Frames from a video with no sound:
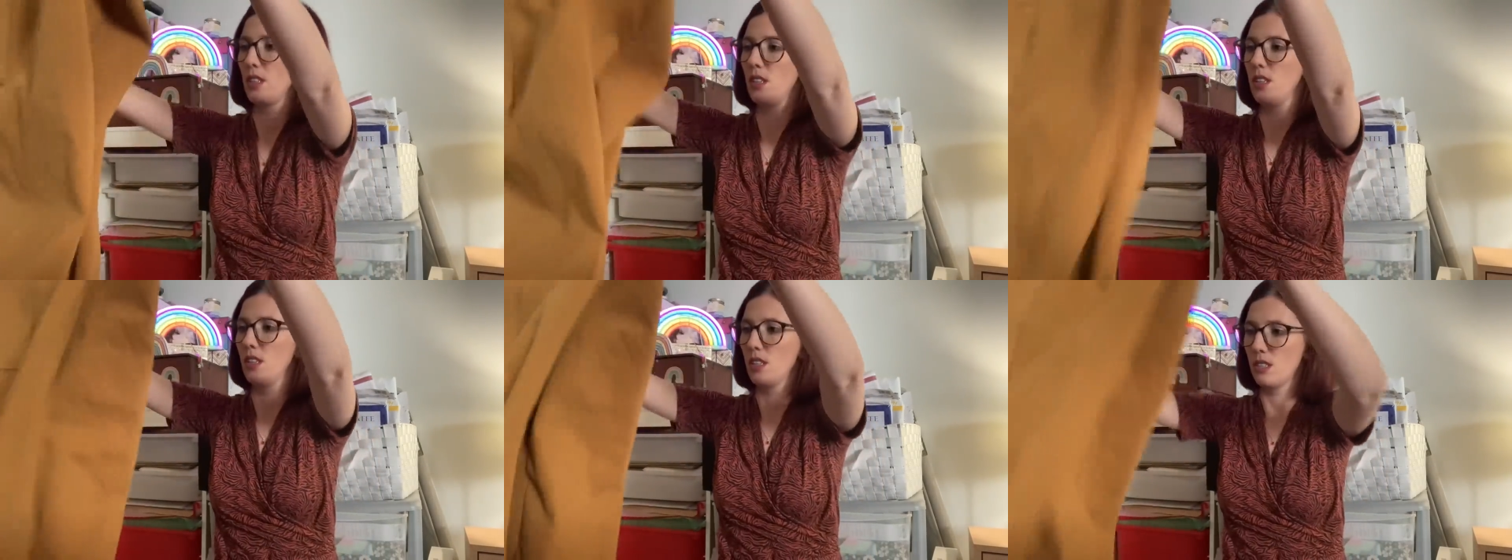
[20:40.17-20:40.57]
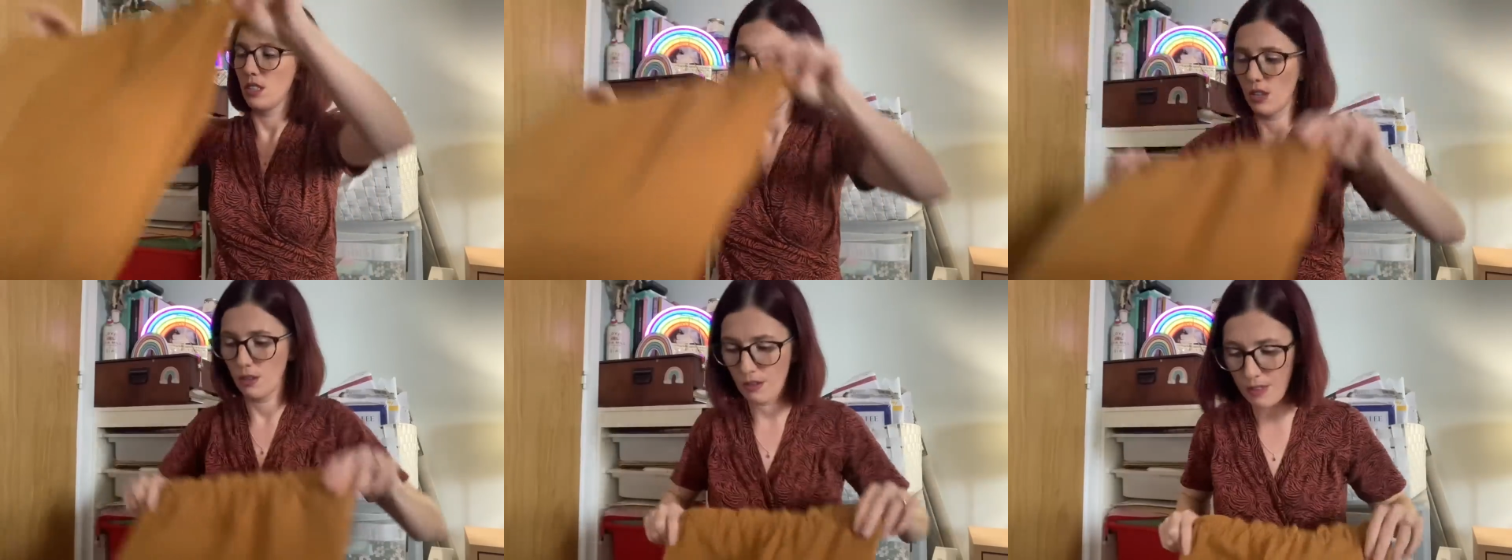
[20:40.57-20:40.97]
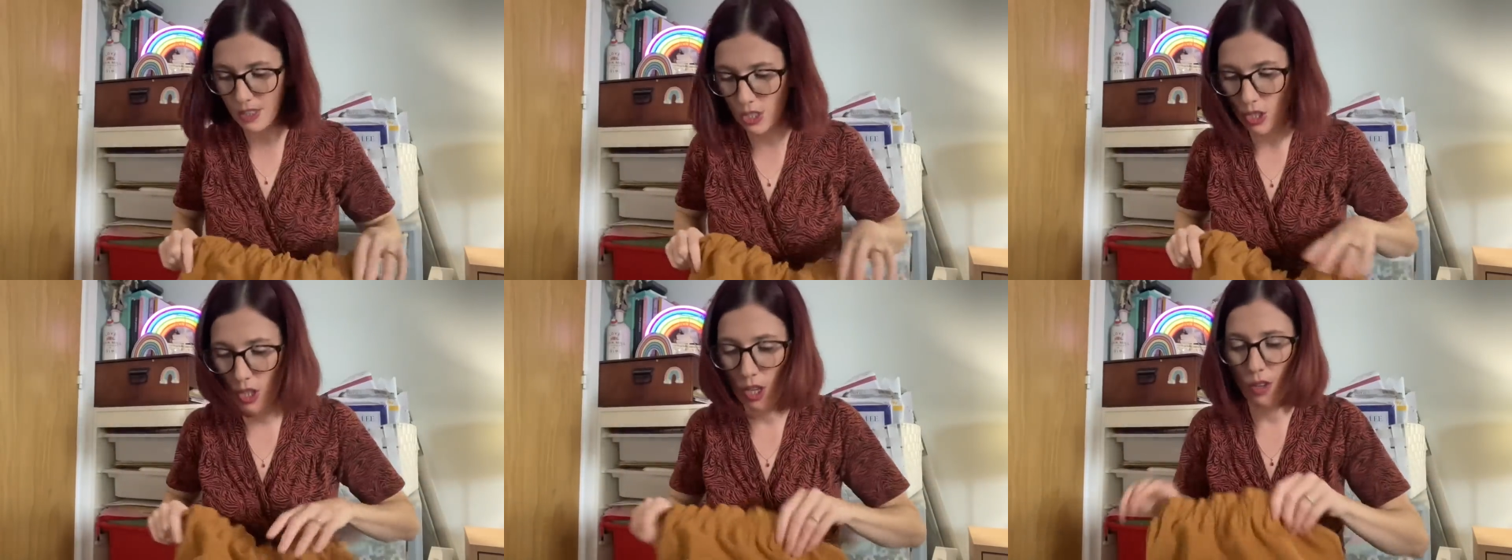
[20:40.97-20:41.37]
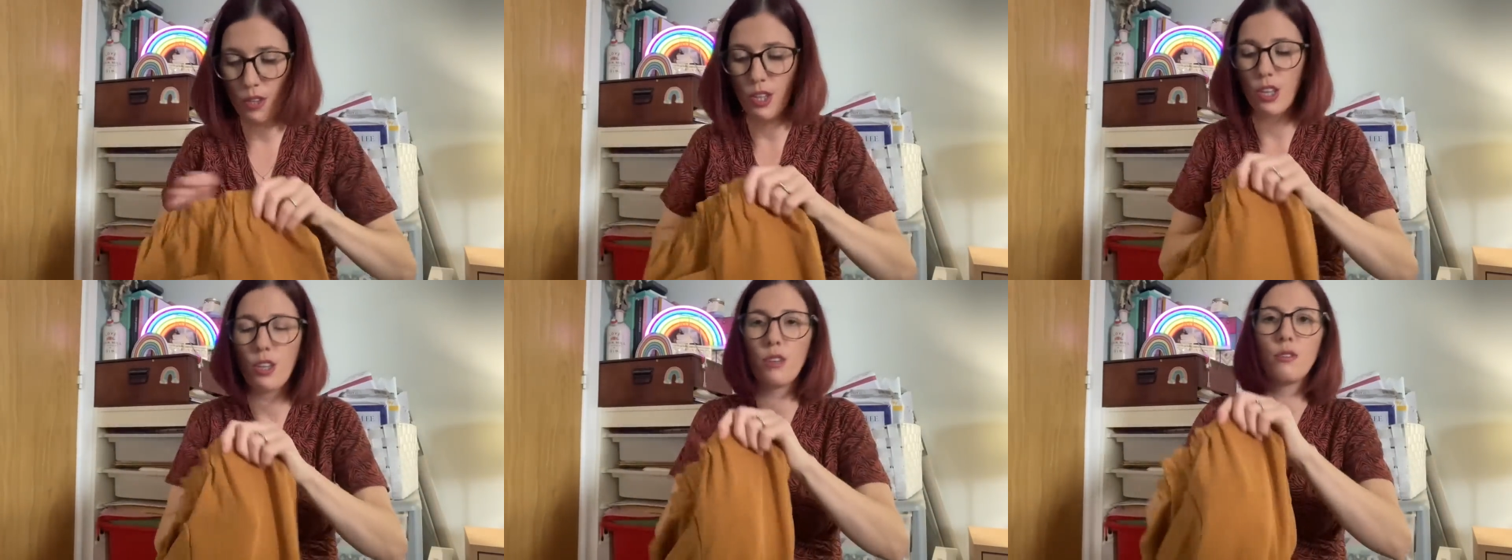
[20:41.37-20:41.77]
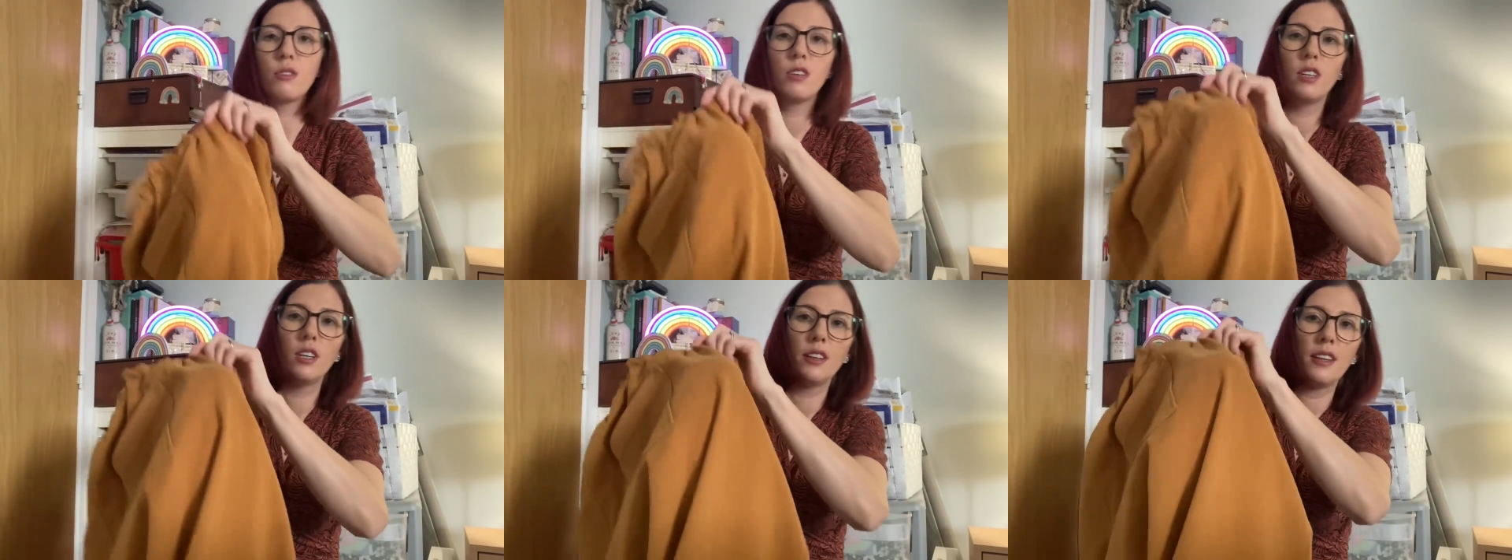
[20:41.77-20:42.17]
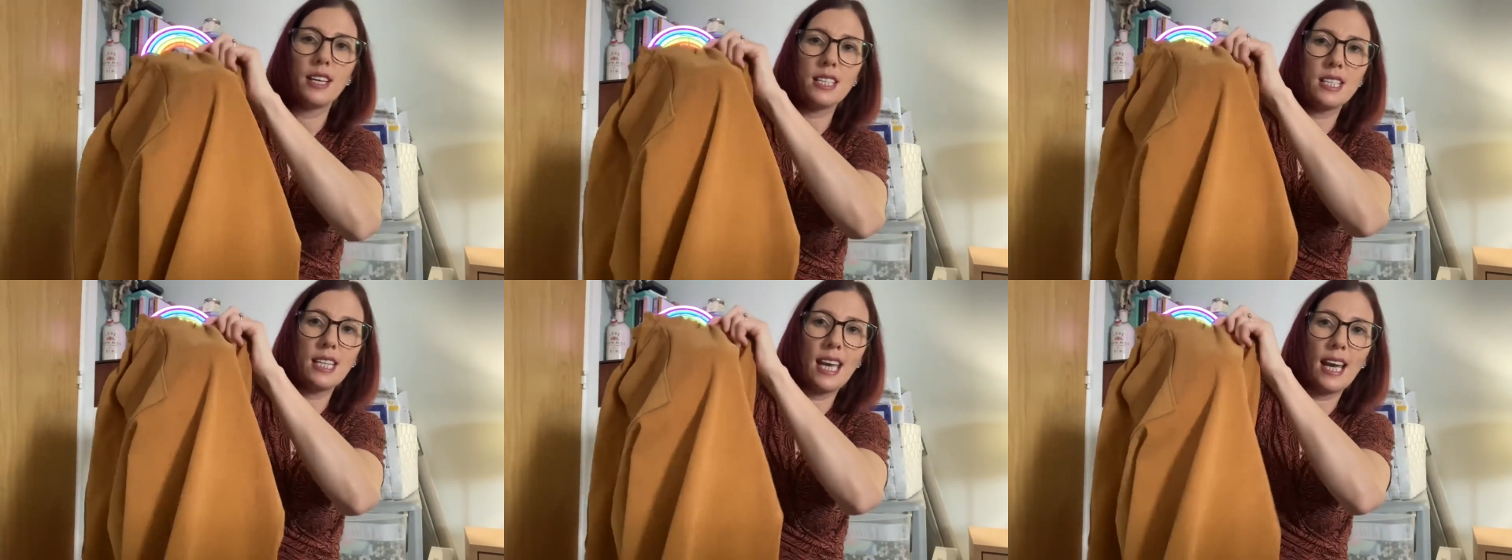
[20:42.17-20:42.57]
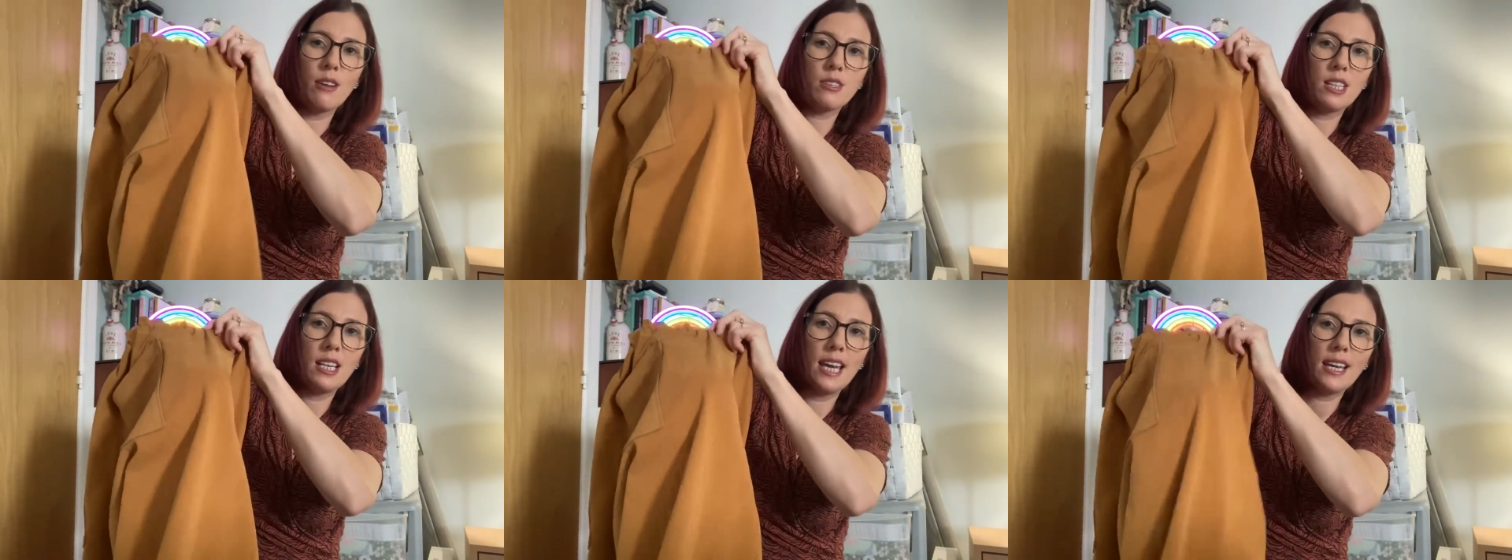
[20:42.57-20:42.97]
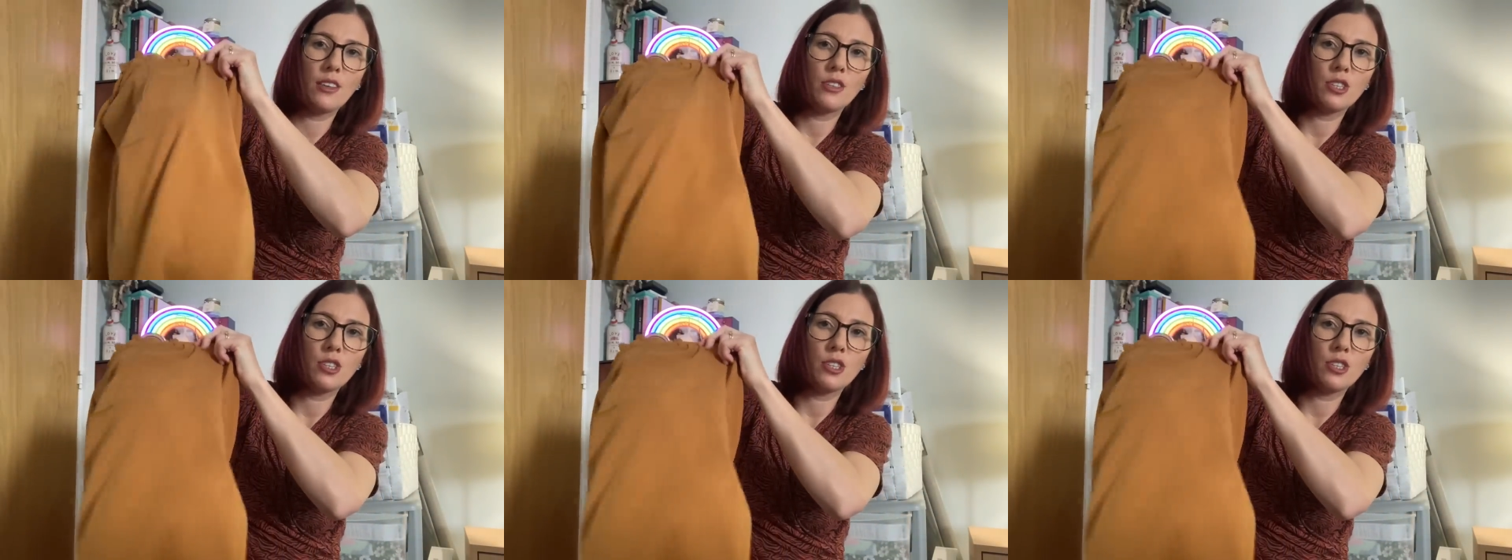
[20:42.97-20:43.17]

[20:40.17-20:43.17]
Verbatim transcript: So if I show you, that's the outer leg,